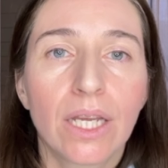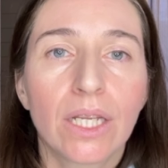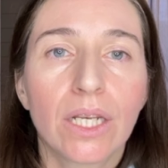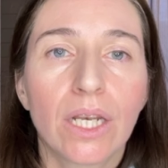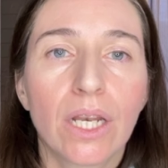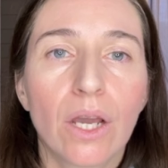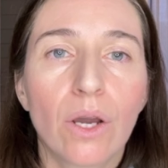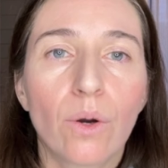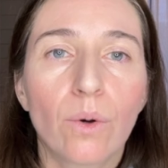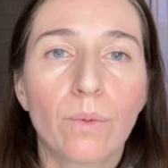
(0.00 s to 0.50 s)

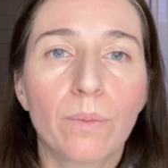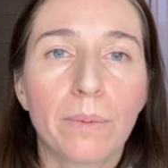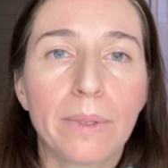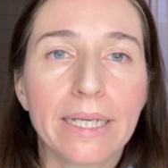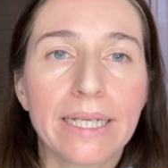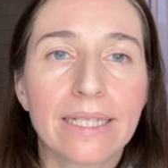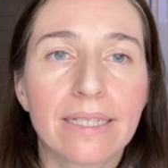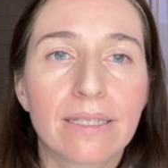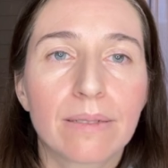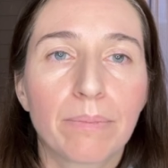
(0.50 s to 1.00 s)
no
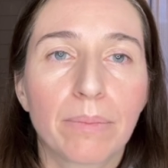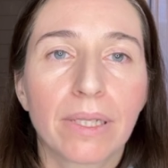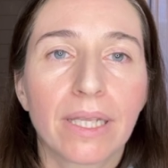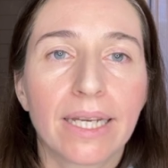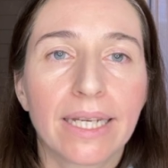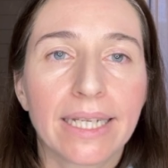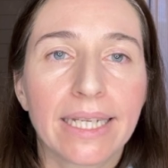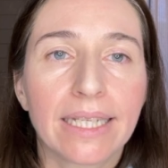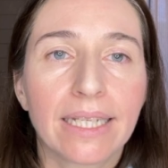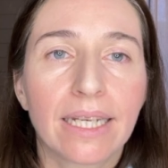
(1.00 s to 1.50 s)
weird
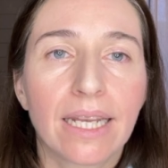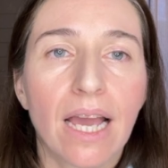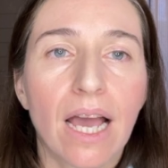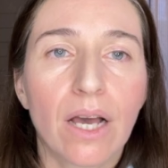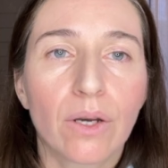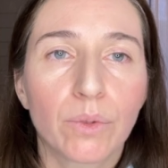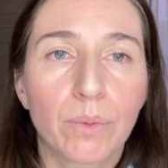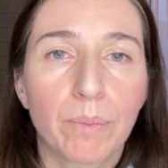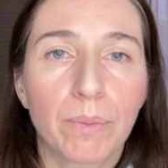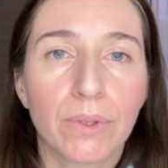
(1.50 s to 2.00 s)
plugin
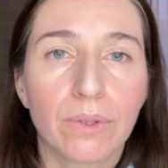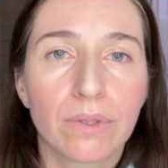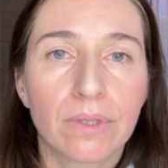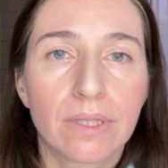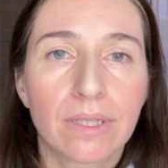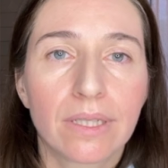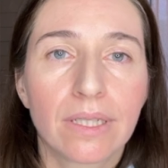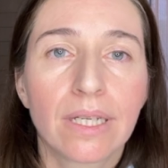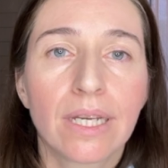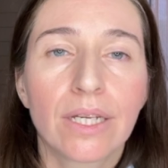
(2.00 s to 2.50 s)

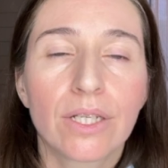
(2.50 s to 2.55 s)
output,